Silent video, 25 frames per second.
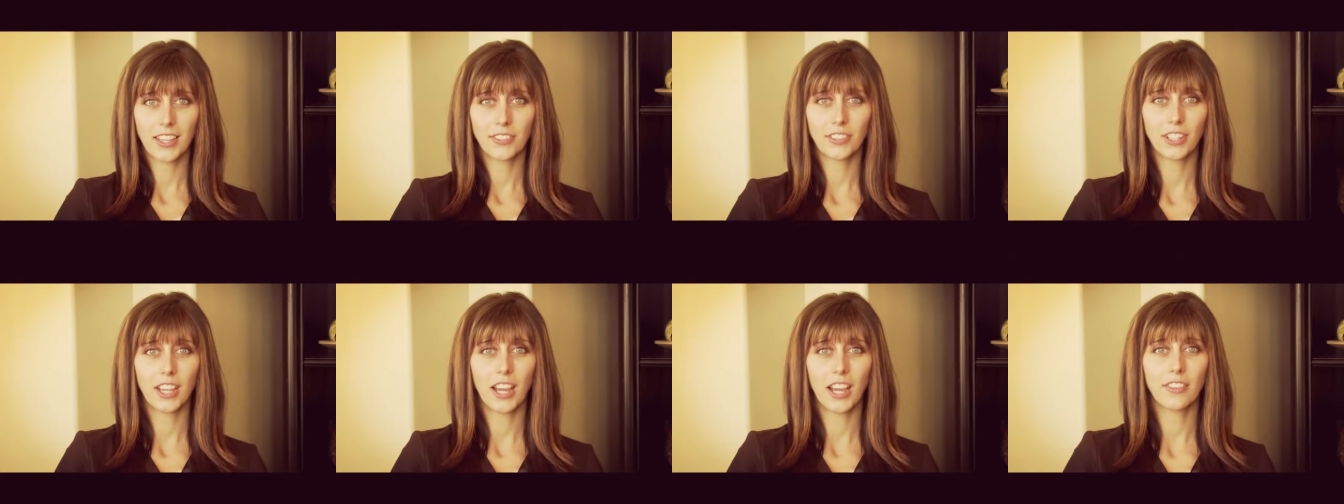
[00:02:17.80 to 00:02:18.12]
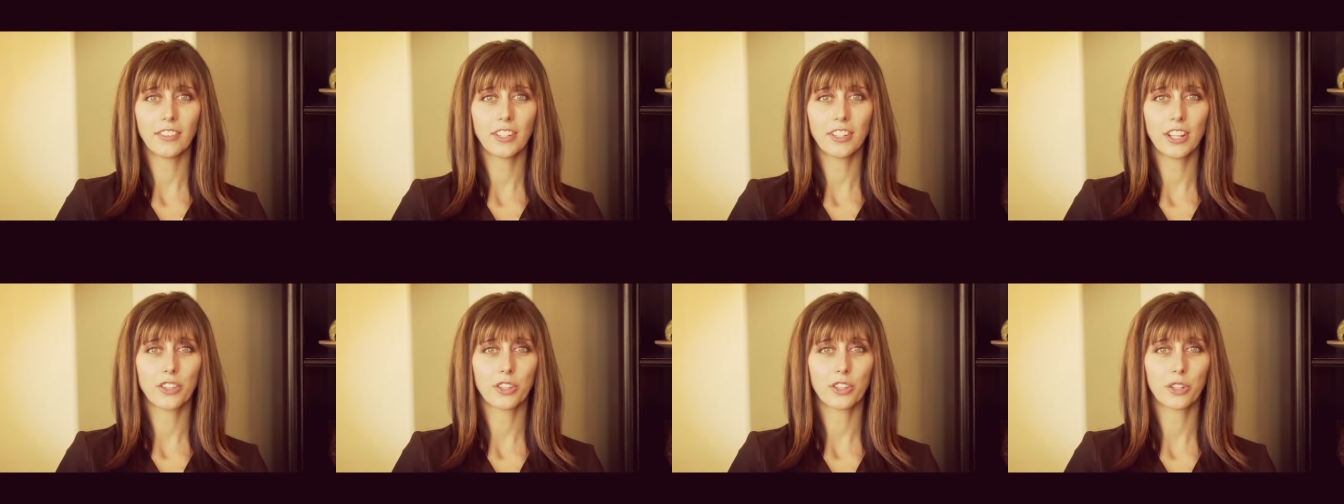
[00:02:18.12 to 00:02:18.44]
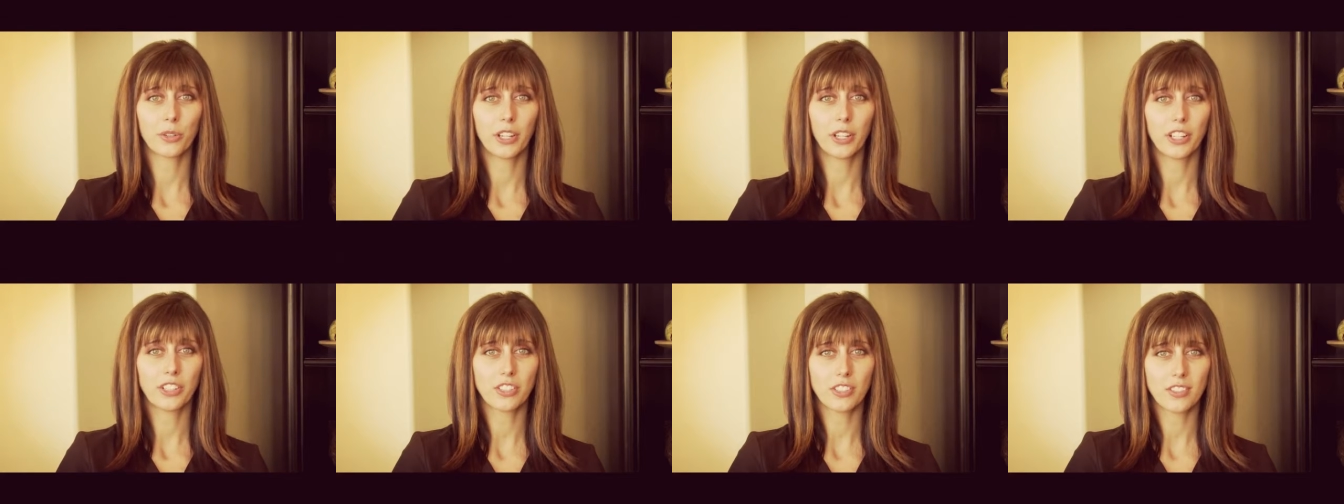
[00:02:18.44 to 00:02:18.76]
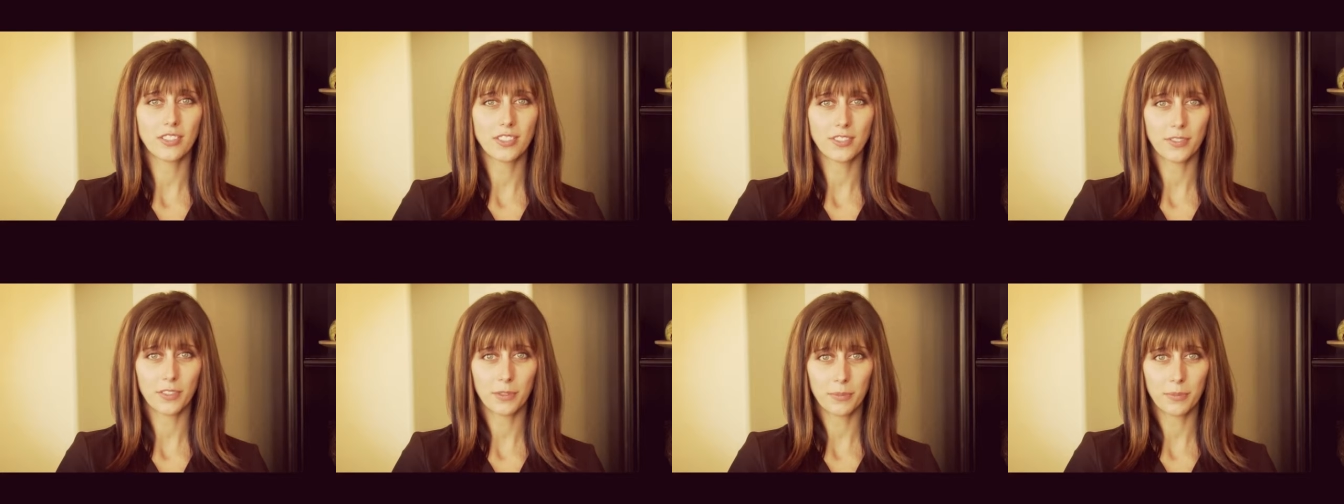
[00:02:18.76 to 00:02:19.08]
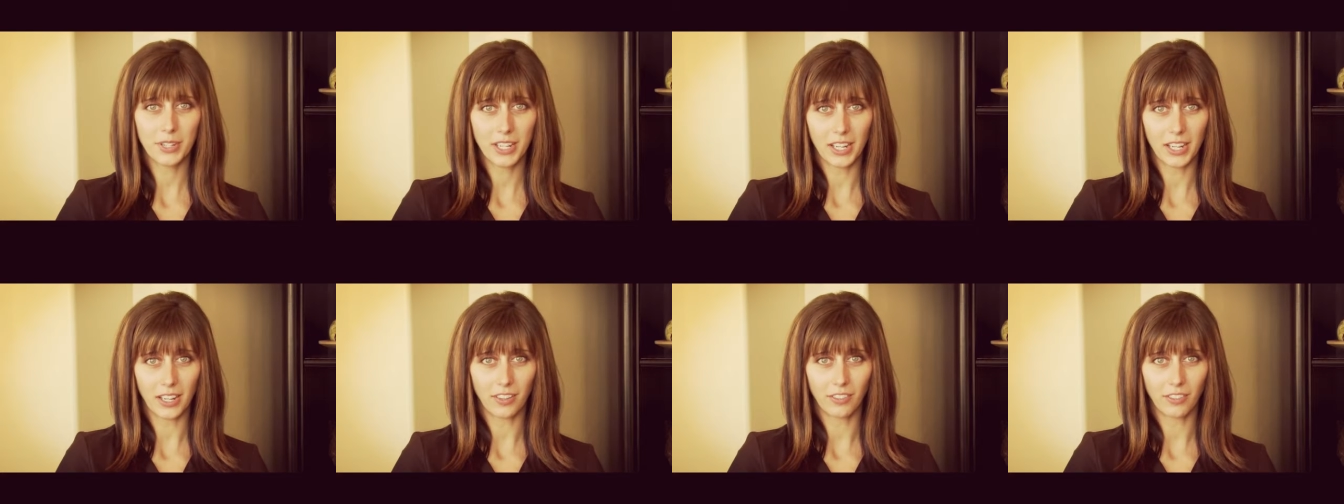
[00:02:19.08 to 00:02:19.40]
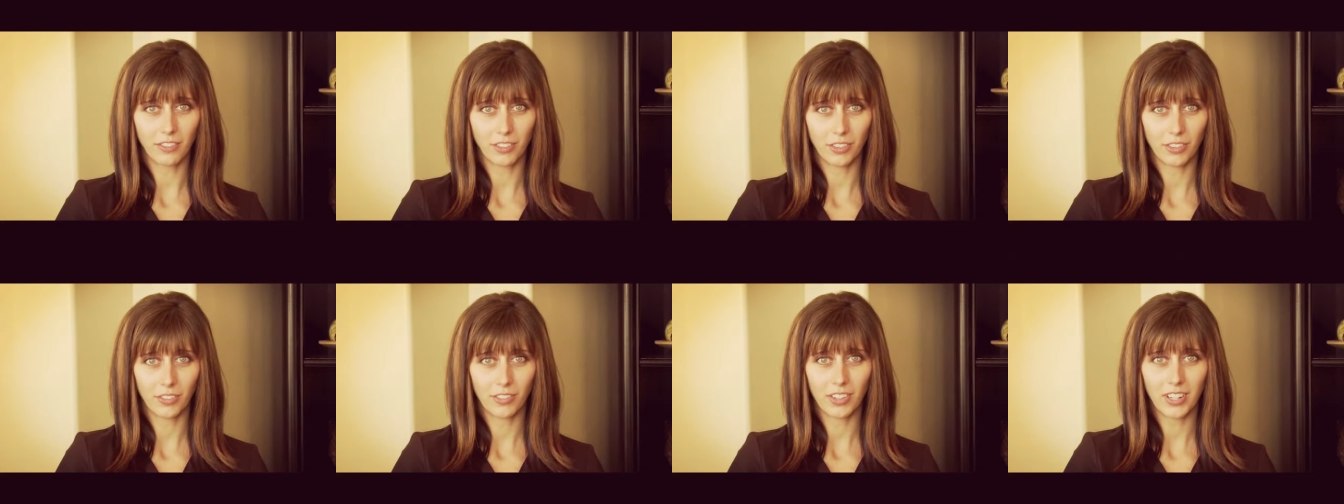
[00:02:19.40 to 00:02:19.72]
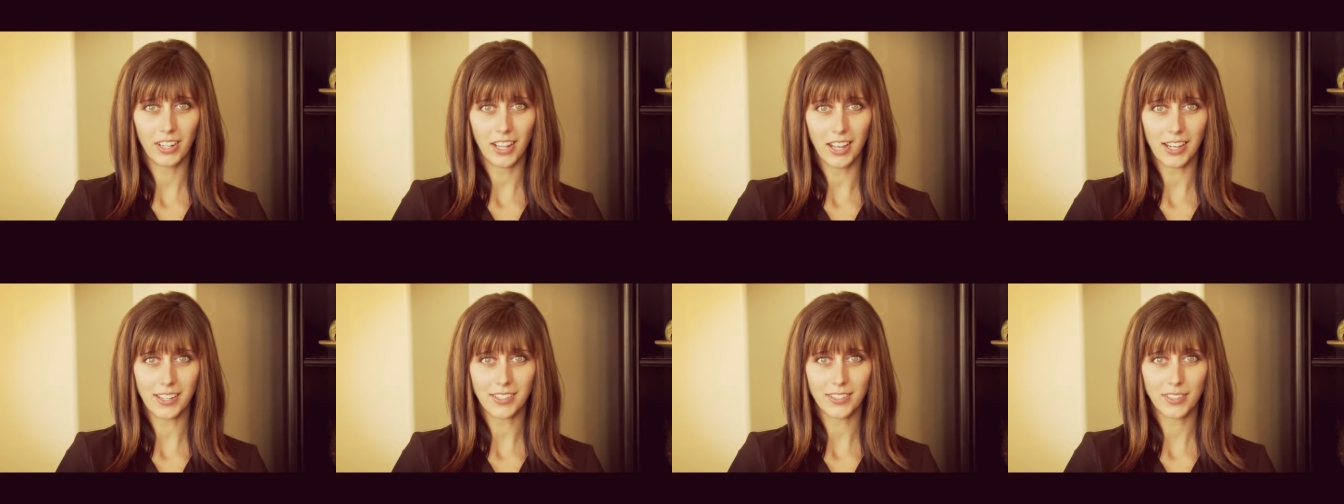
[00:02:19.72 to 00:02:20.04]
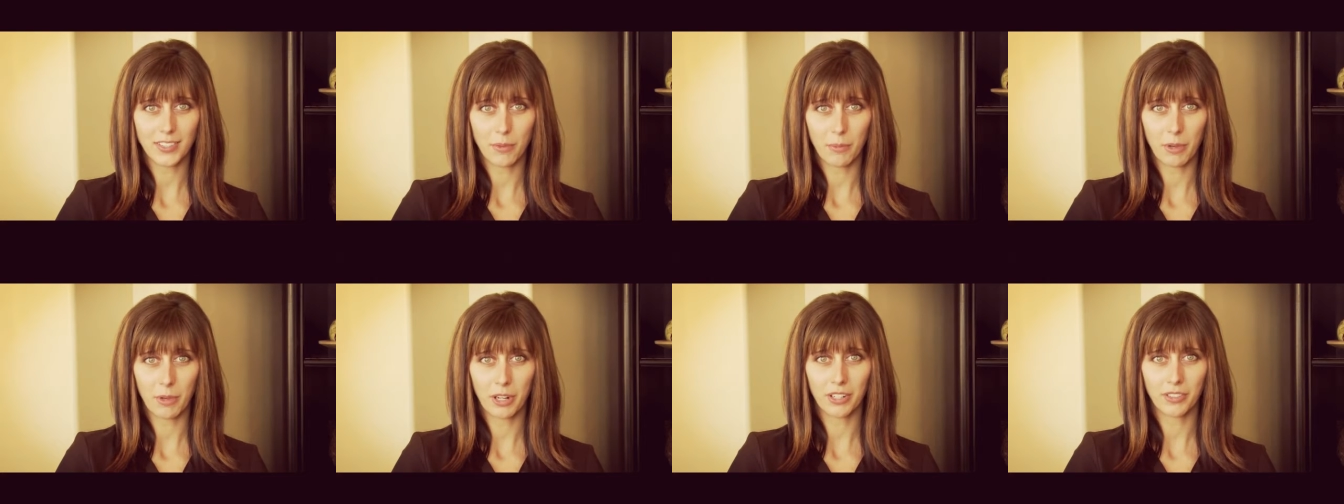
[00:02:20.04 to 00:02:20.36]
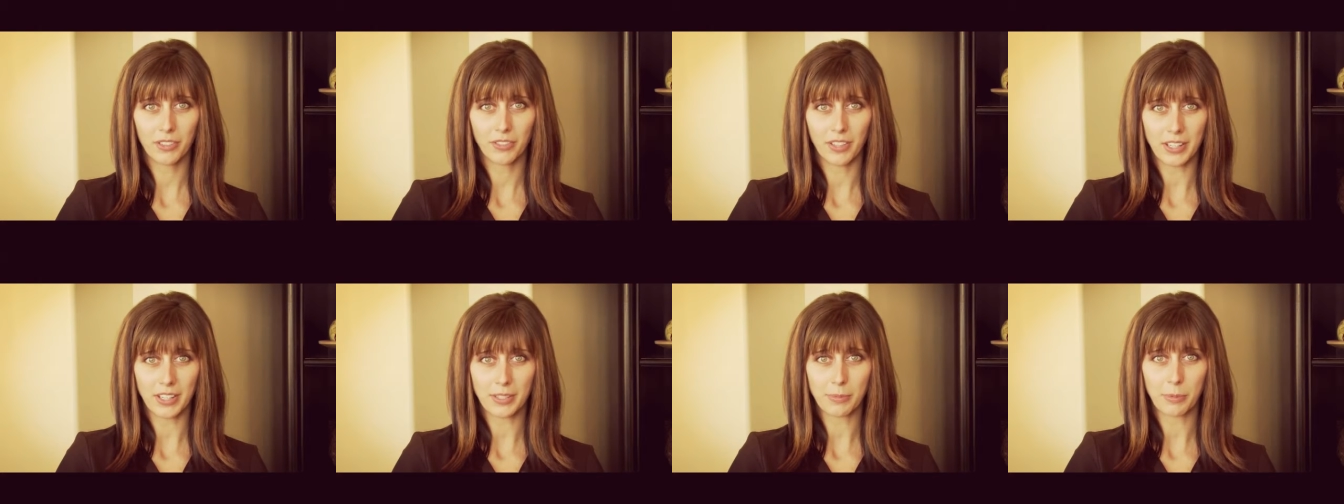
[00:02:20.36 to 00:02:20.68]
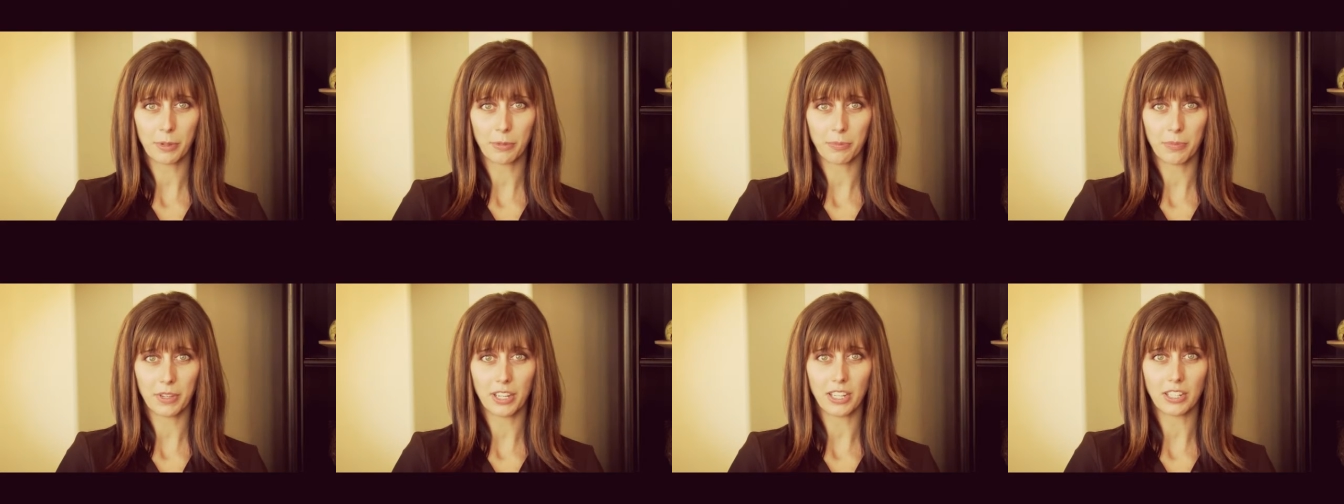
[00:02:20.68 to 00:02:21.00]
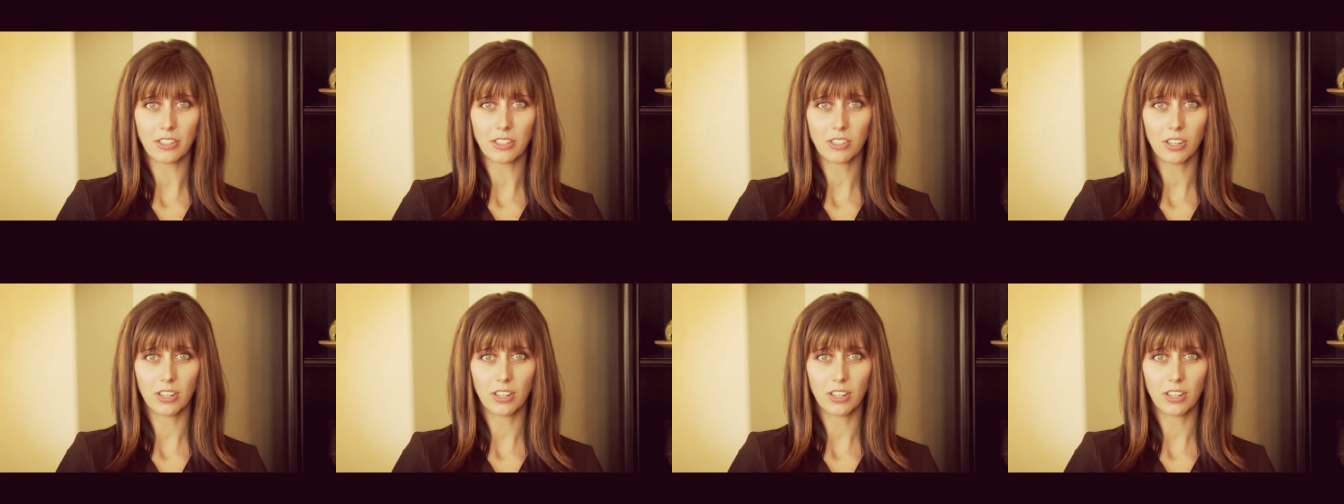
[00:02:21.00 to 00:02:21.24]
If you have any other questions for me, feel free to ask them on our Facebook page